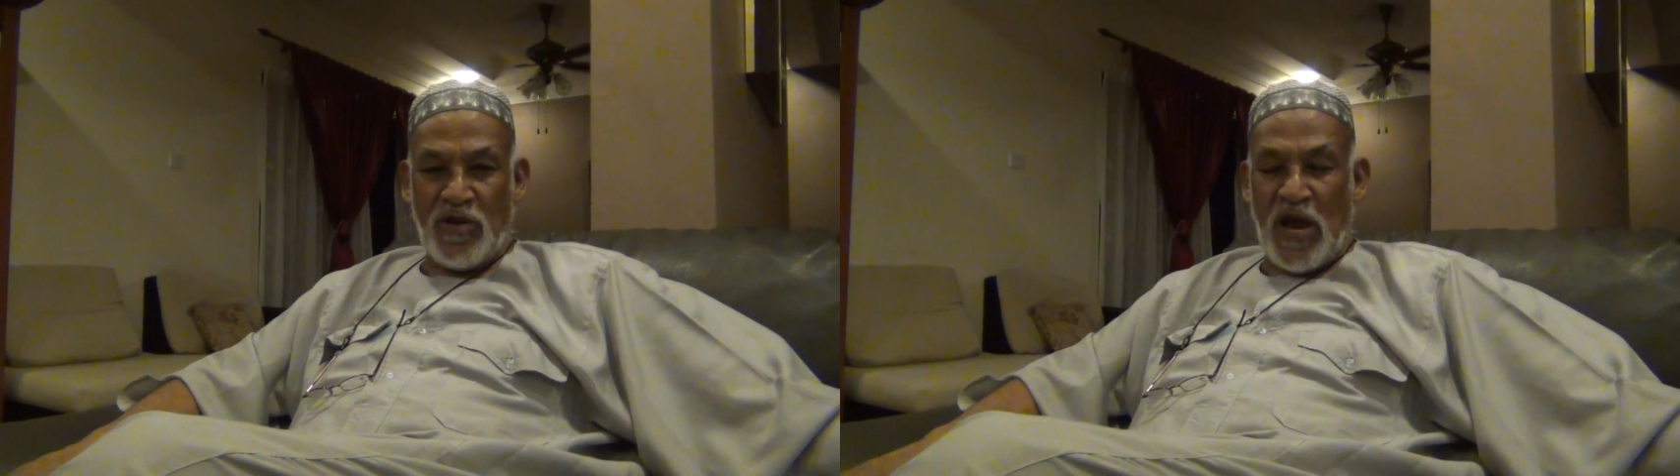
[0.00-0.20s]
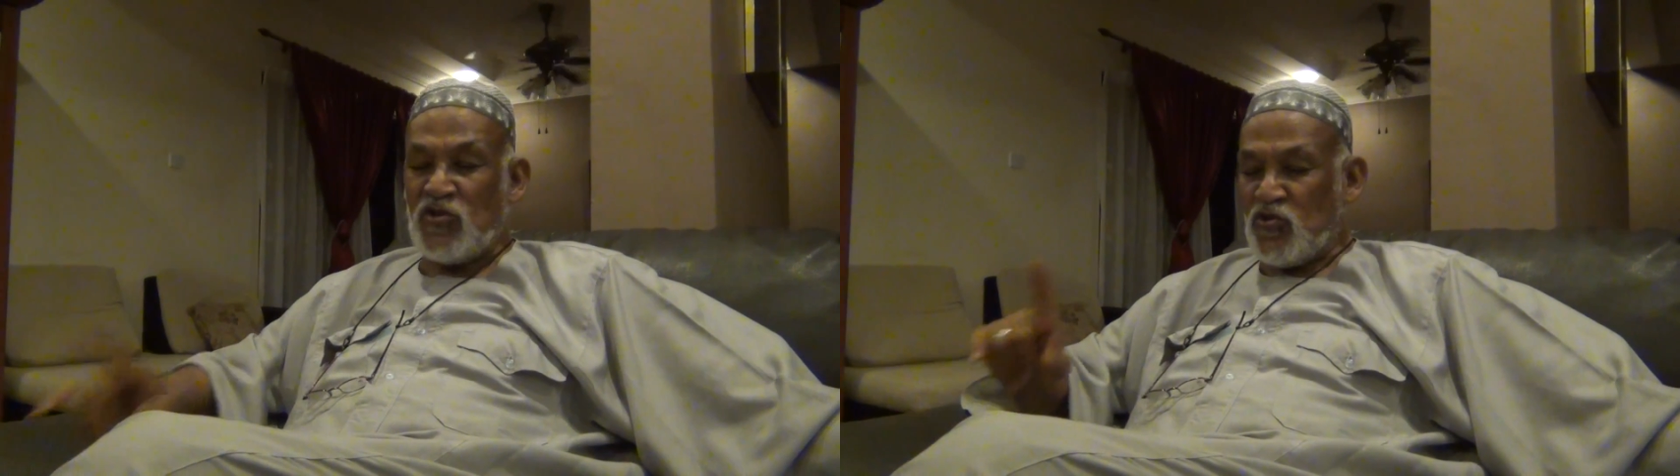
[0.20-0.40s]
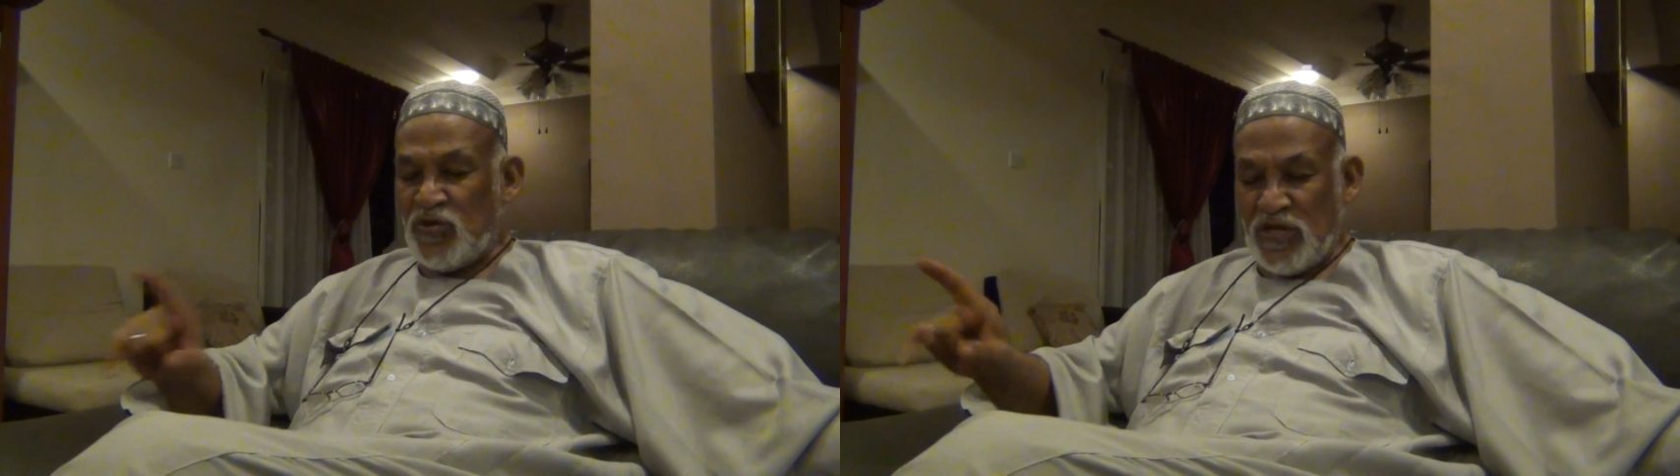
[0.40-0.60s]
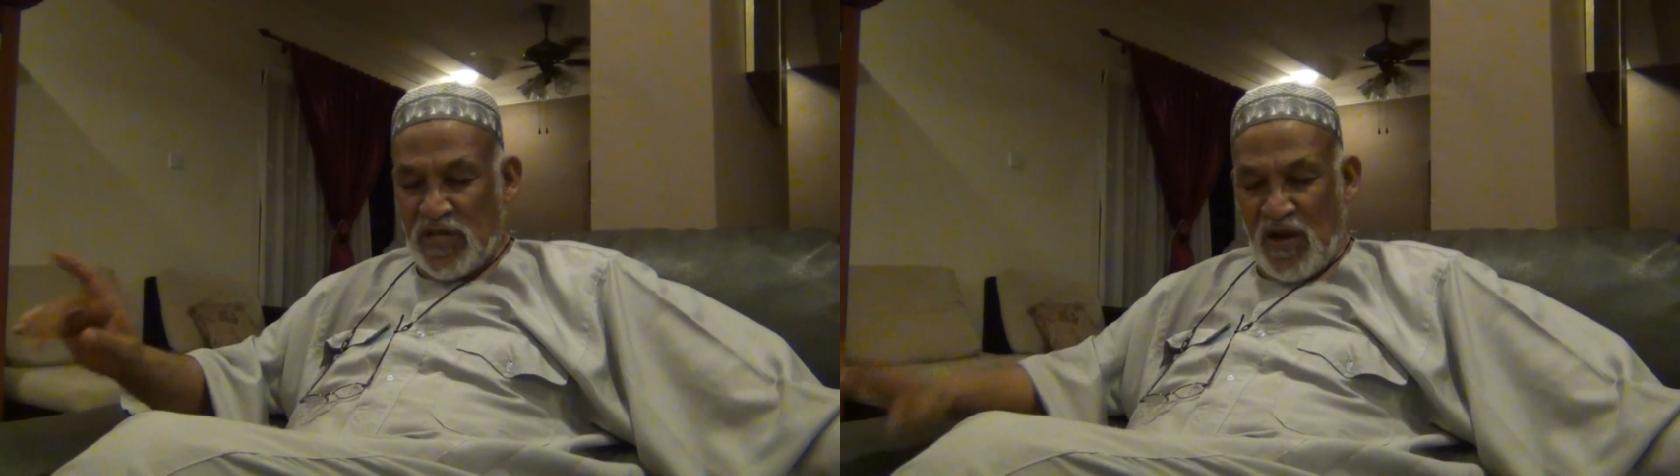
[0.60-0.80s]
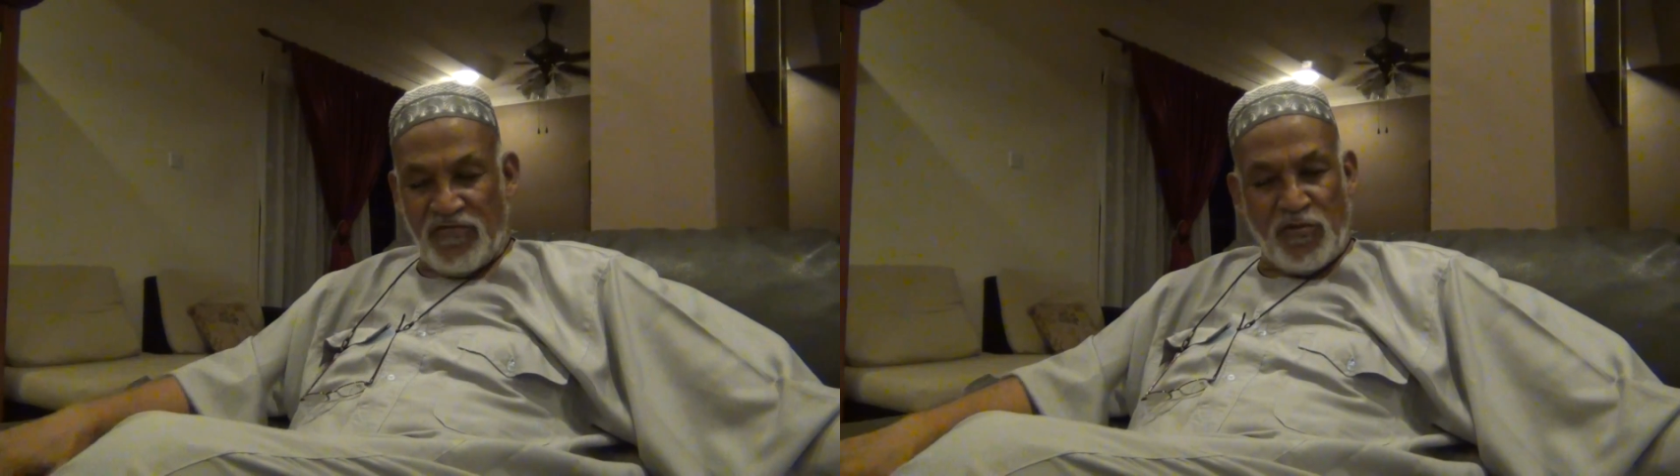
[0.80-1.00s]
I shouldn't
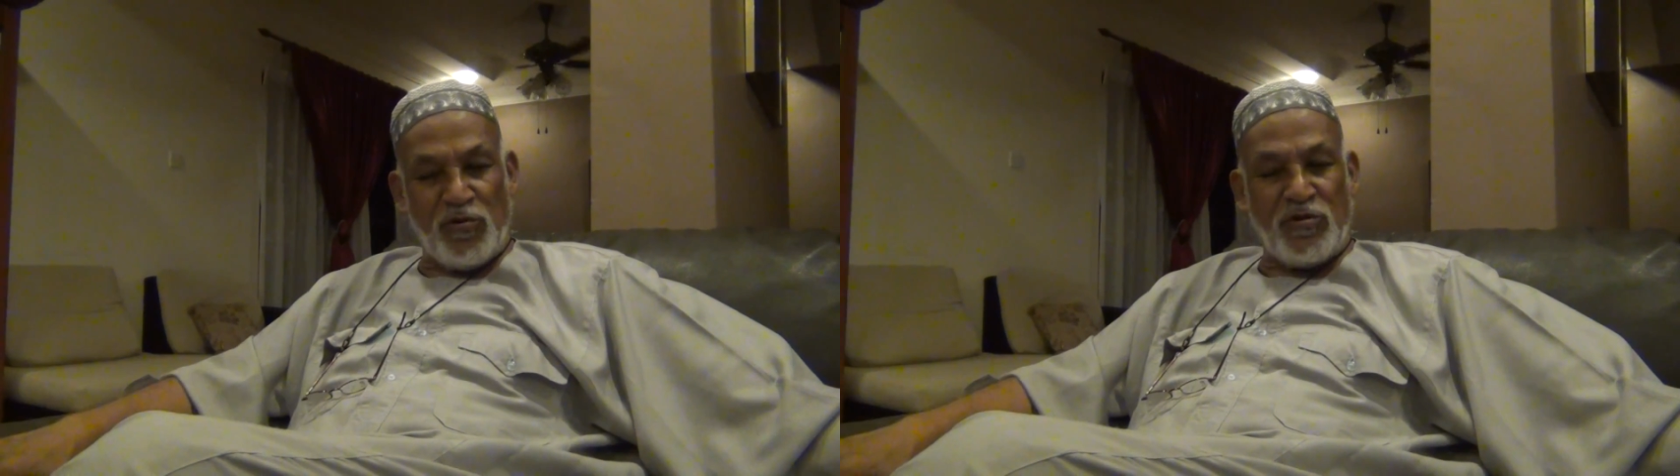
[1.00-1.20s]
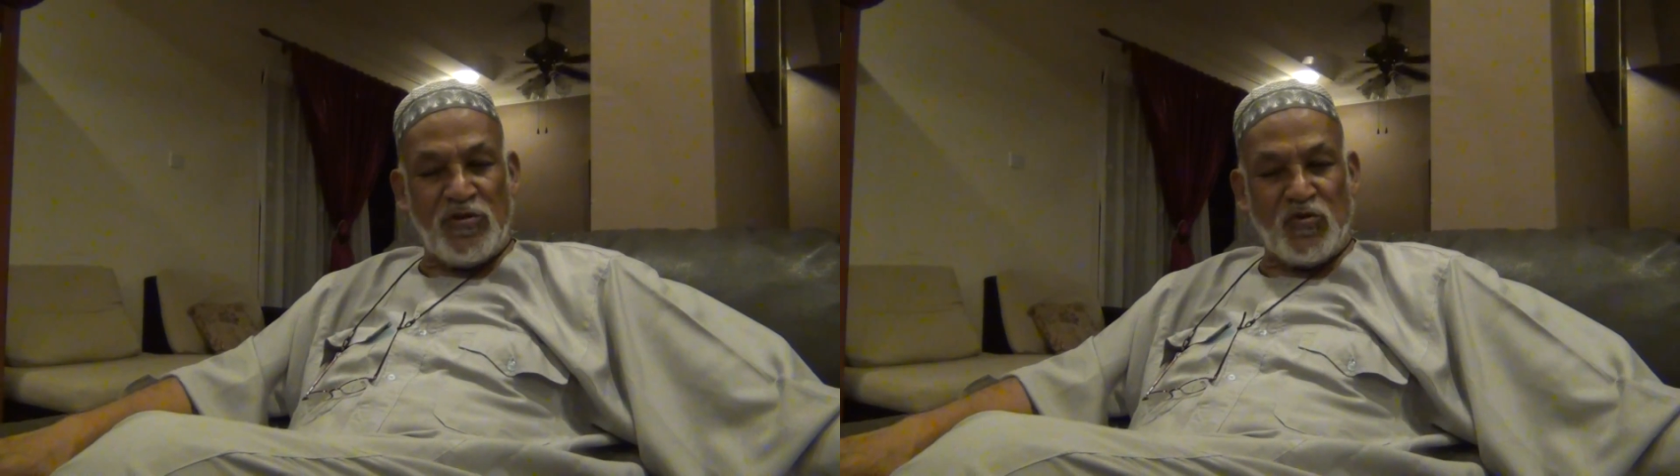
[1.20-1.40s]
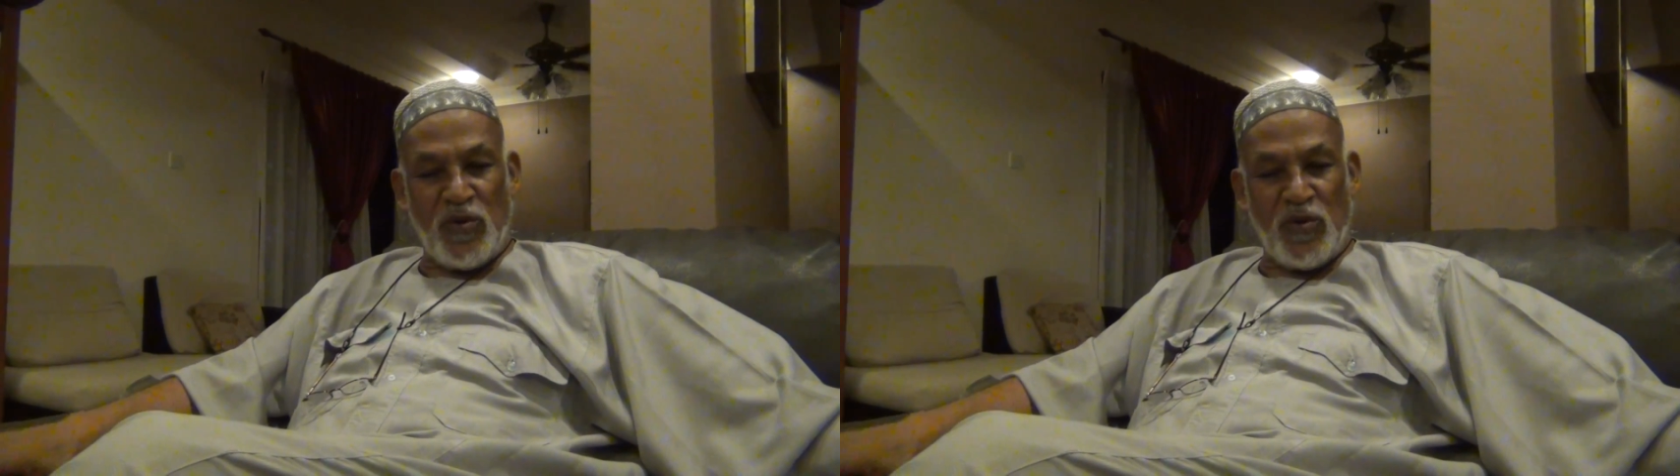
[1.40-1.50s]
have thought this